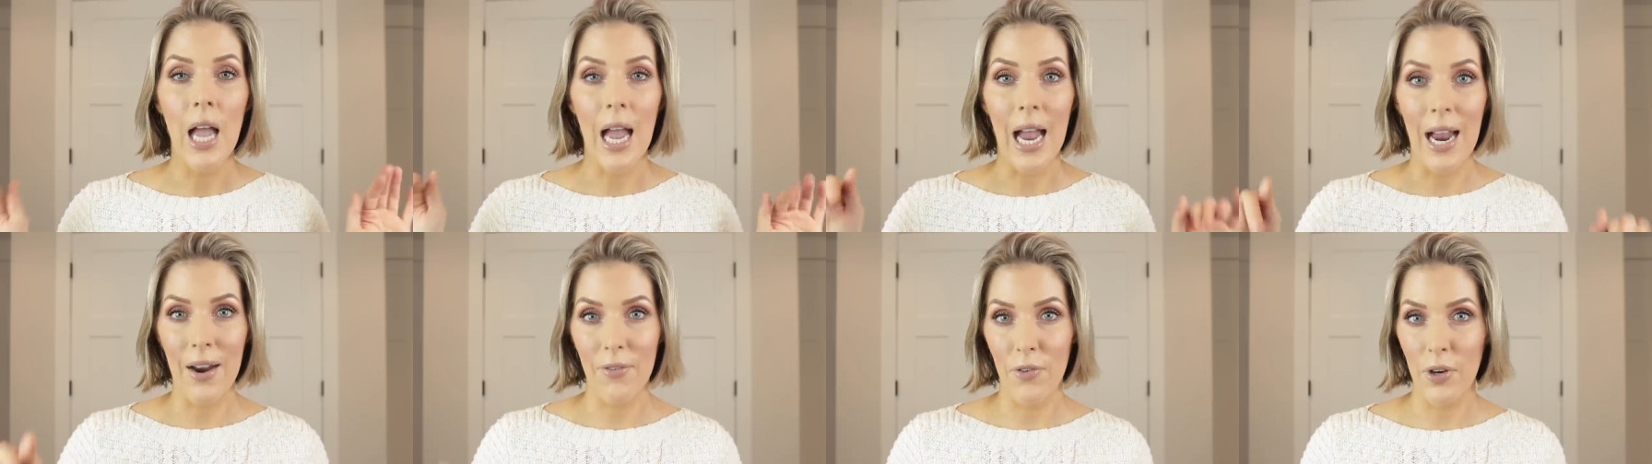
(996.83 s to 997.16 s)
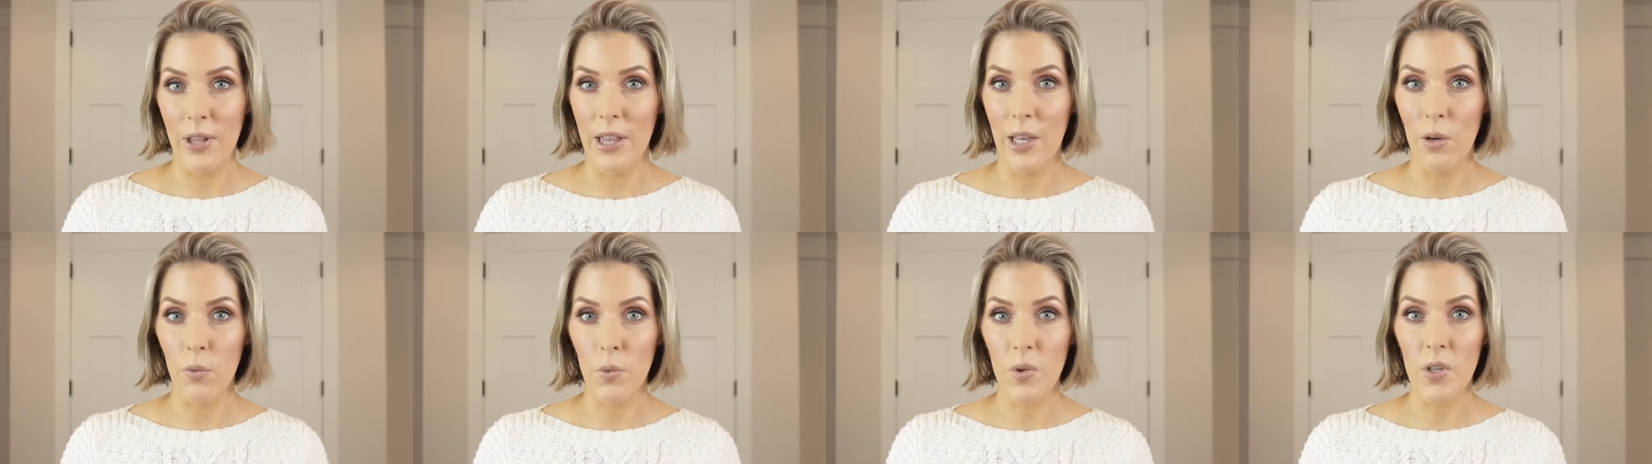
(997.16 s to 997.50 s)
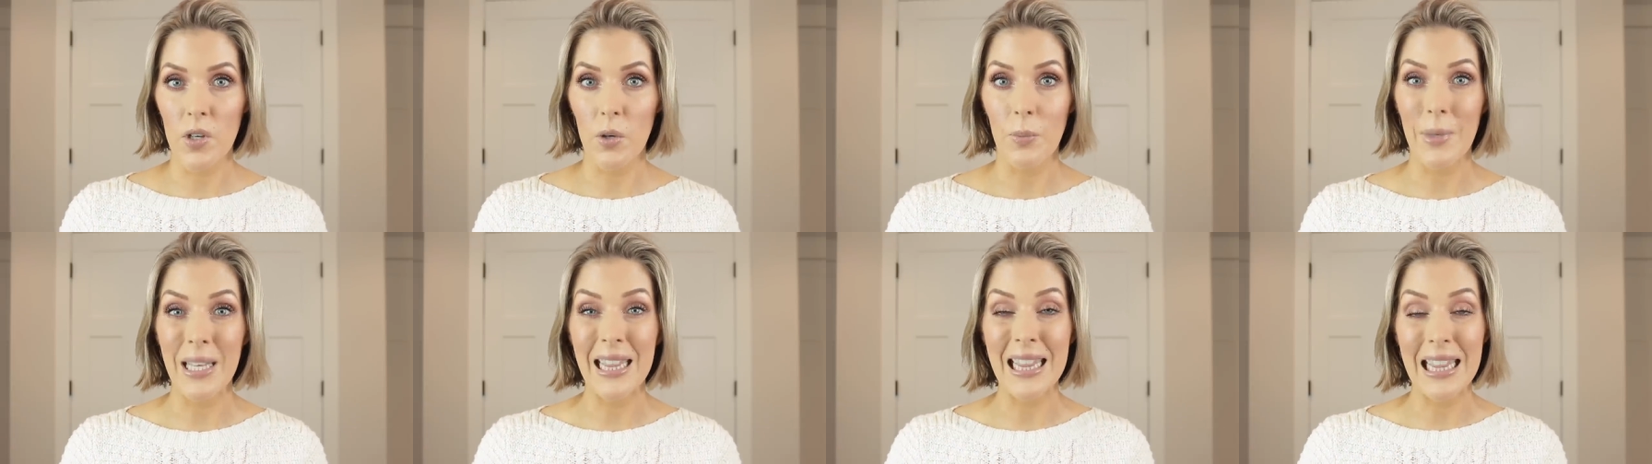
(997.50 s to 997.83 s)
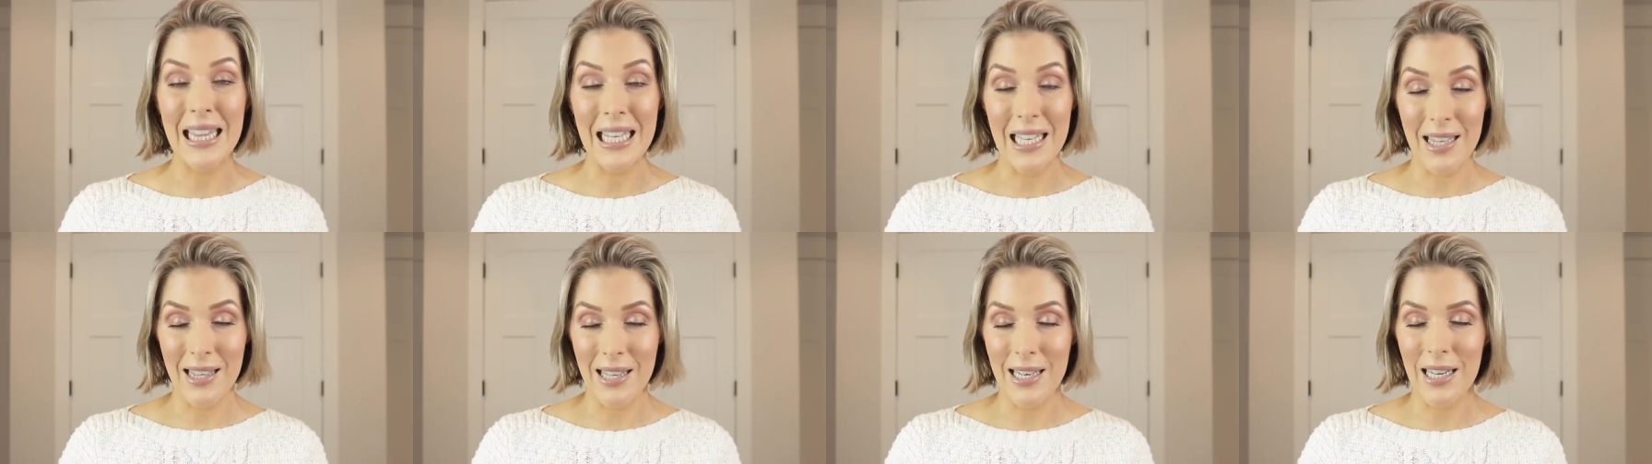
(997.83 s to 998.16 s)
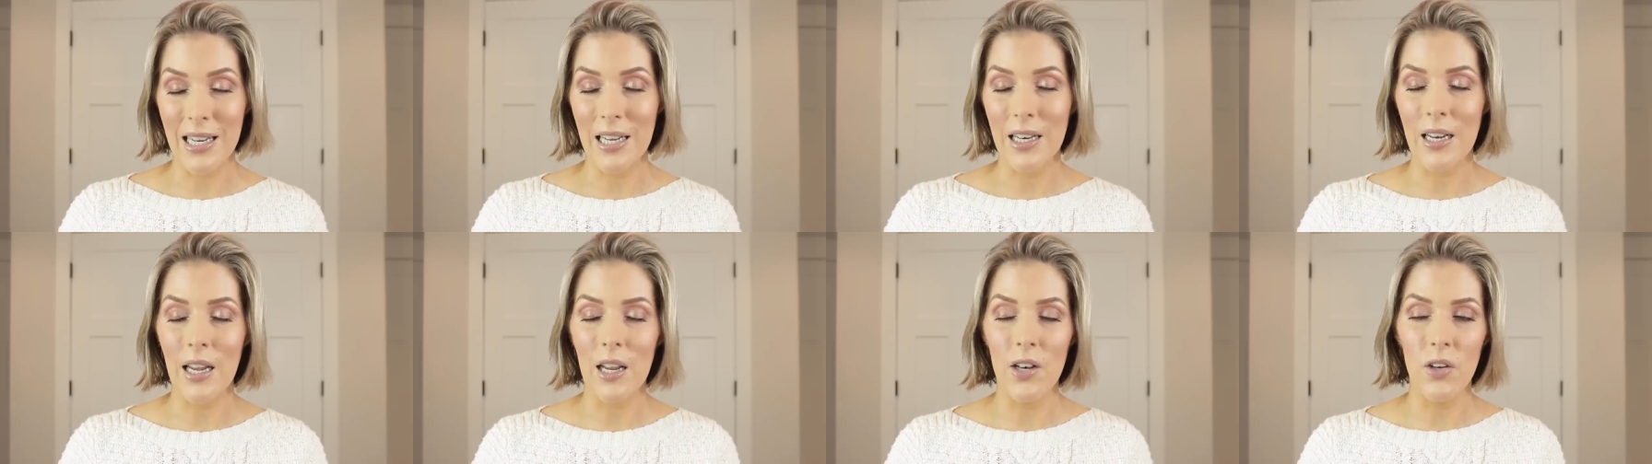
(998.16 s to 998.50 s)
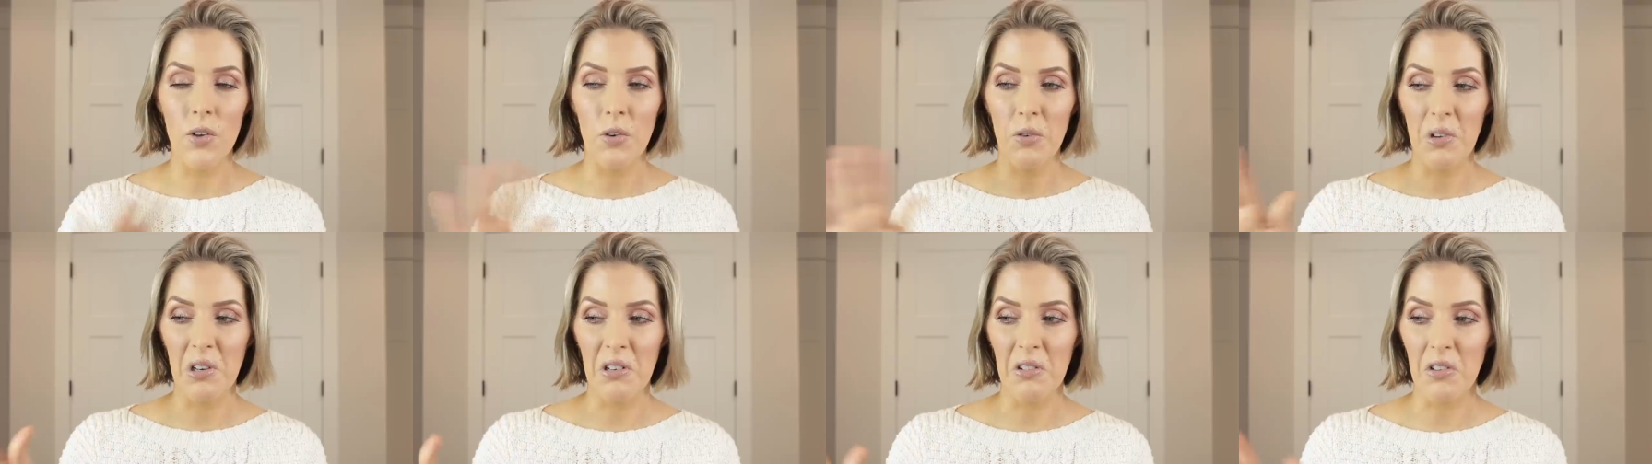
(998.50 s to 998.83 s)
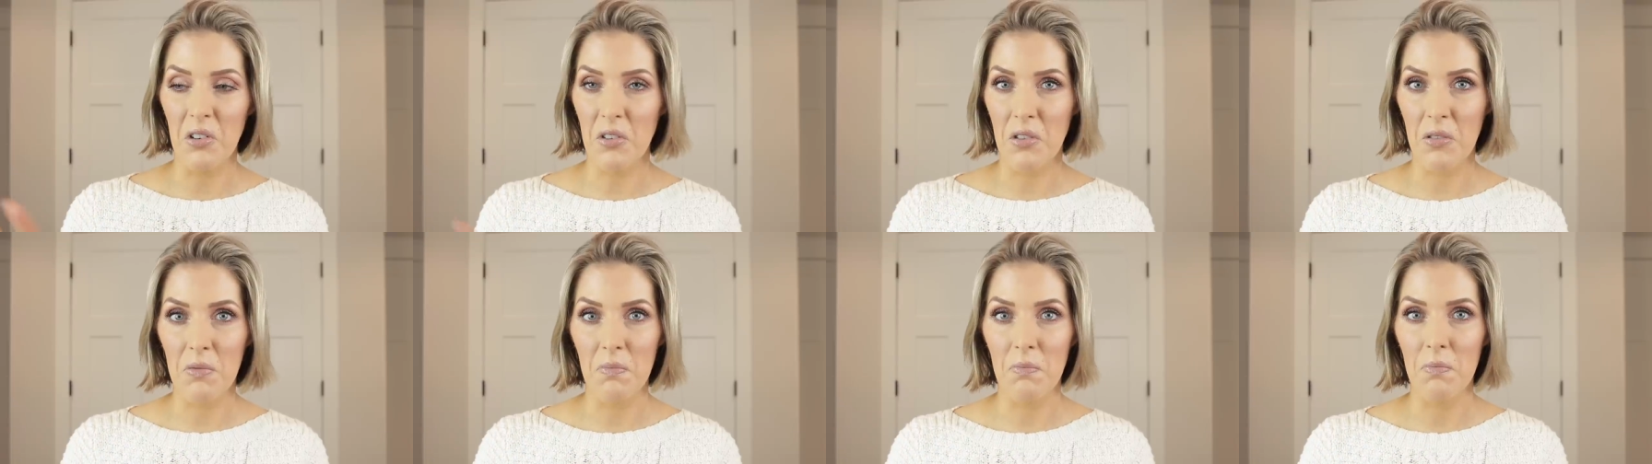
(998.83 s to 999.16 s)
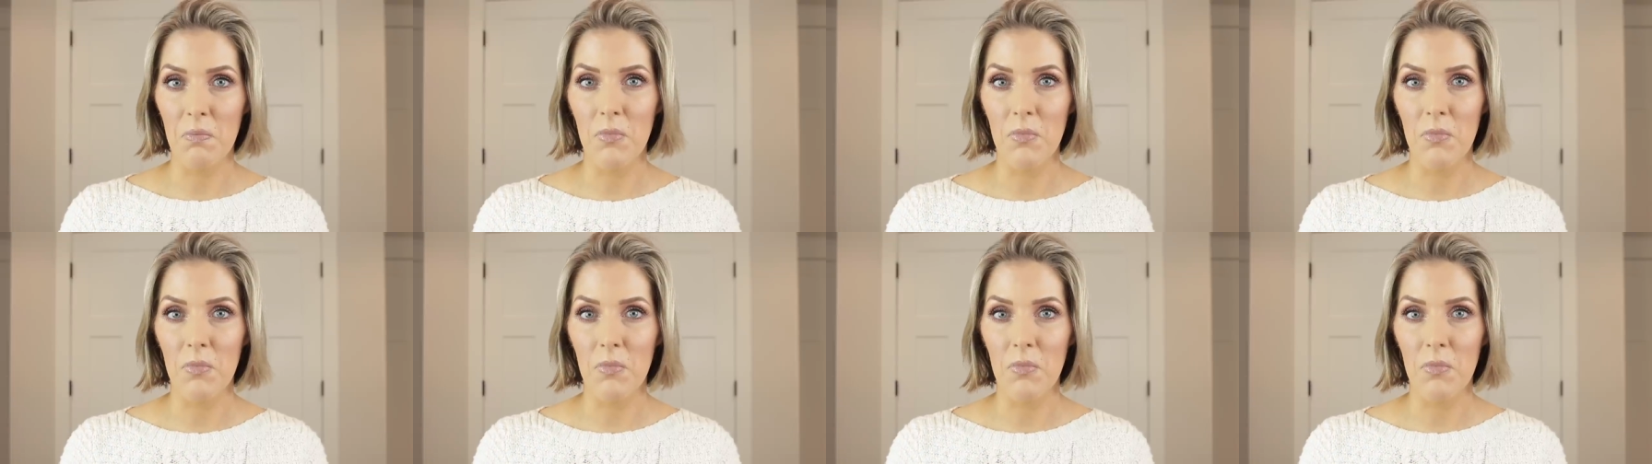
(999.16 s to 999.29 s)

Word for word: Everything will still be listed and you can just